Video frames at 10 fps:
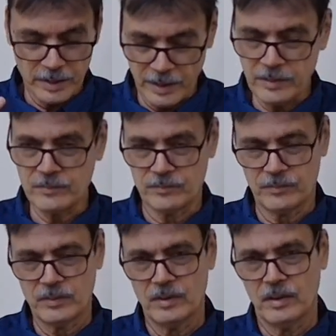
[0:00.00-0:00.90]
in
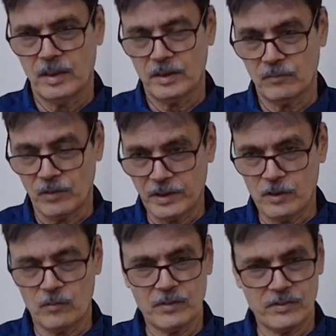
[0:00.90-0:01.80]
the working
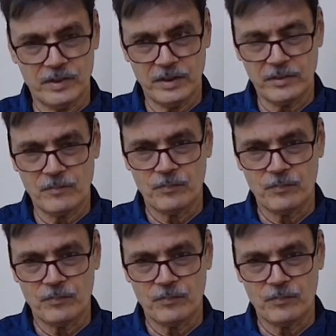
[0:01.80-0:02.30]
of a state